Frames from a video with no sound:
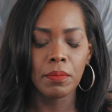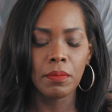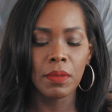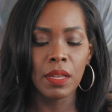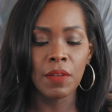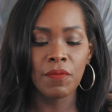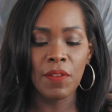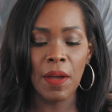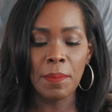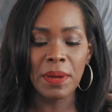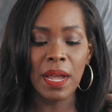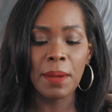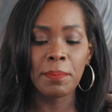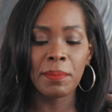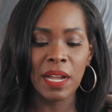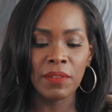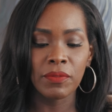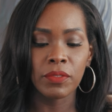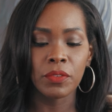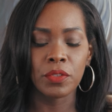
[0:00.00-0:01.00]
If I'm not
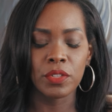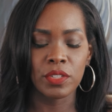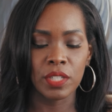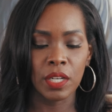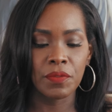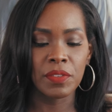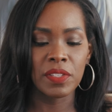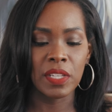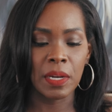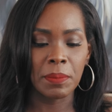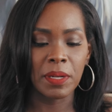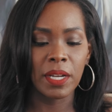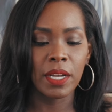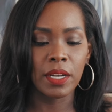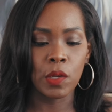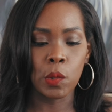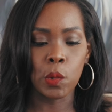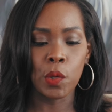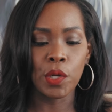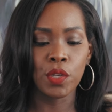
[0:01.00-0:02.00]
mindful of the surface that I'm
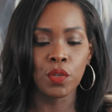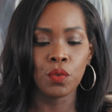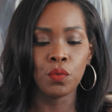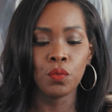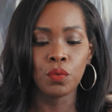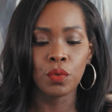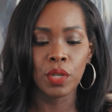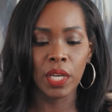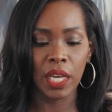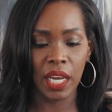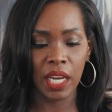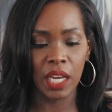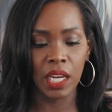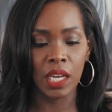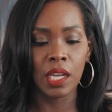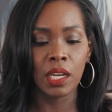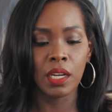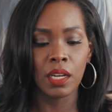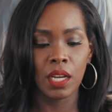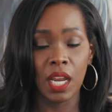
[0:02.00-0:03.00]
cutting on, you
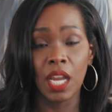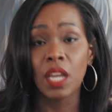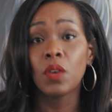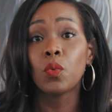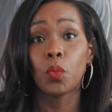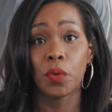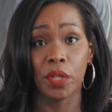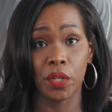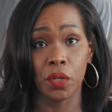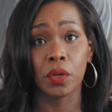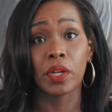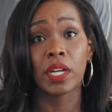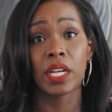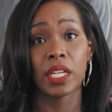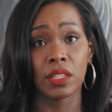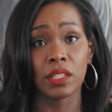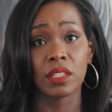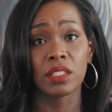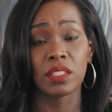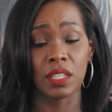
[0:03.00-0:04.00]
can and will
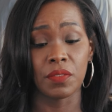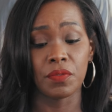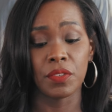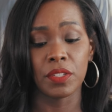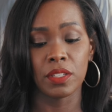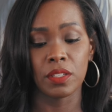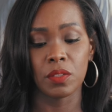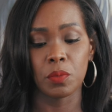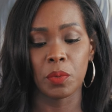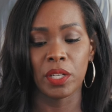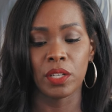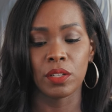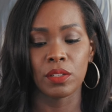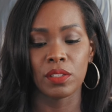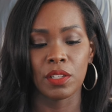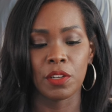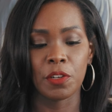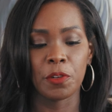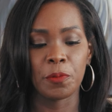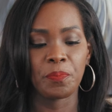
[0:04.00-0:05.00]
cut the surface as well.
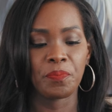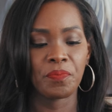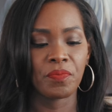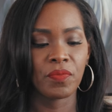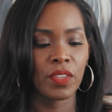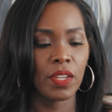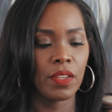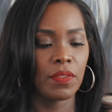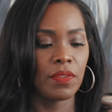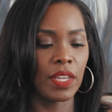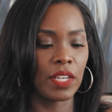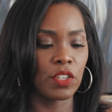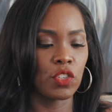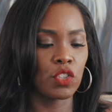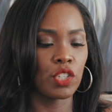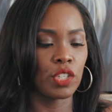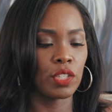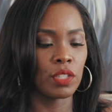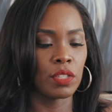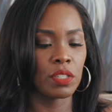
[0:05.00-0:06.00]
So
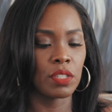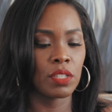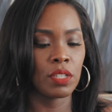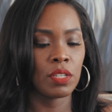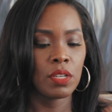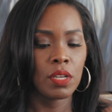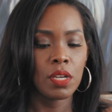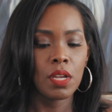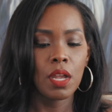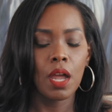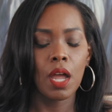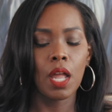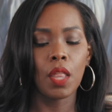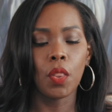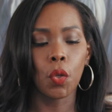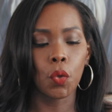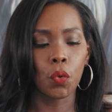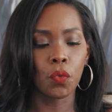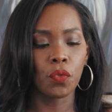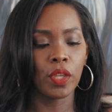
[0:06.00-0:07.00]
that's just a
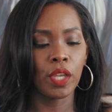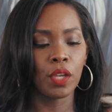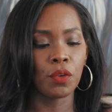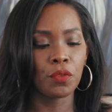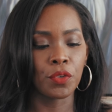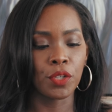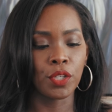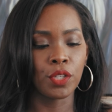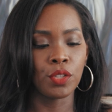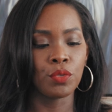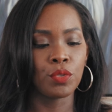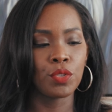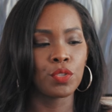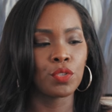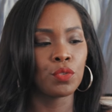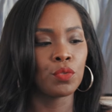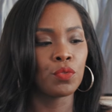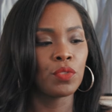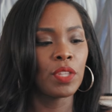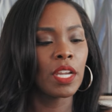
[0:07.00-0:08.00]
little thing for you
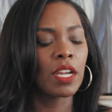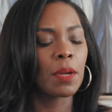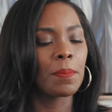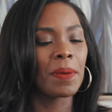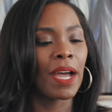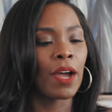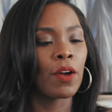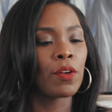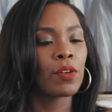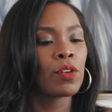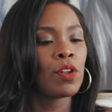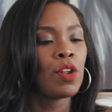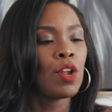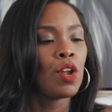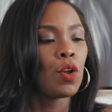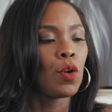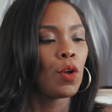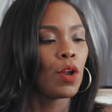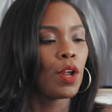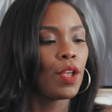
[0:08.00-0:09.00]
to think about
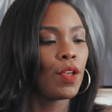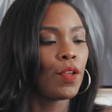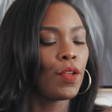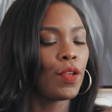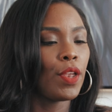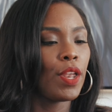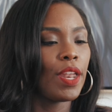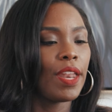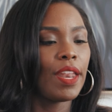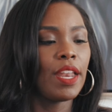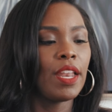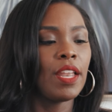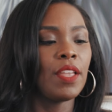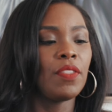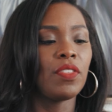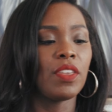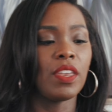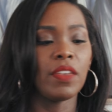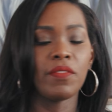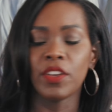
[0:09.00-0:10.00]

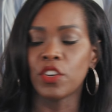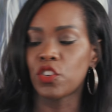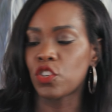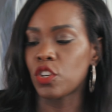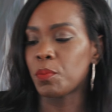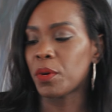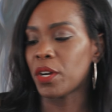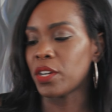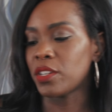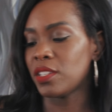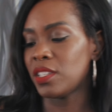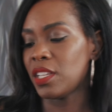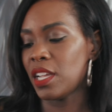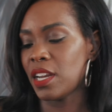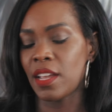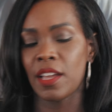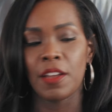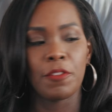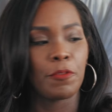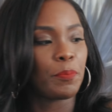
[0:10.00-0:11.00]
in the event you purchase that
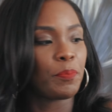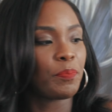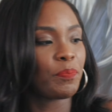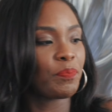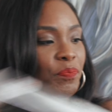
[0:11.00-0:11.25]
knife.